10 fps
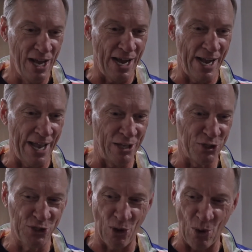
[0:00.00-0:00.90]
Uh,
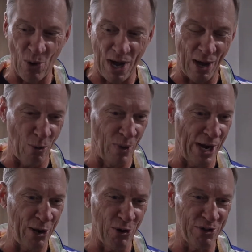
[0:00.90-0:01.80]
and so uh, when
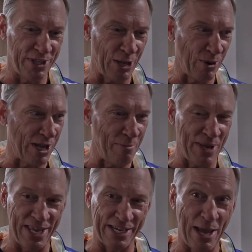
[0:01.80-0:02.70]
I heard that they were
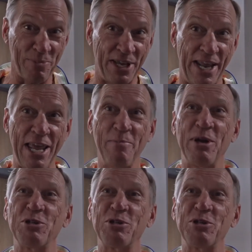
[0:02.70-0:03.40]
coming and kept the name,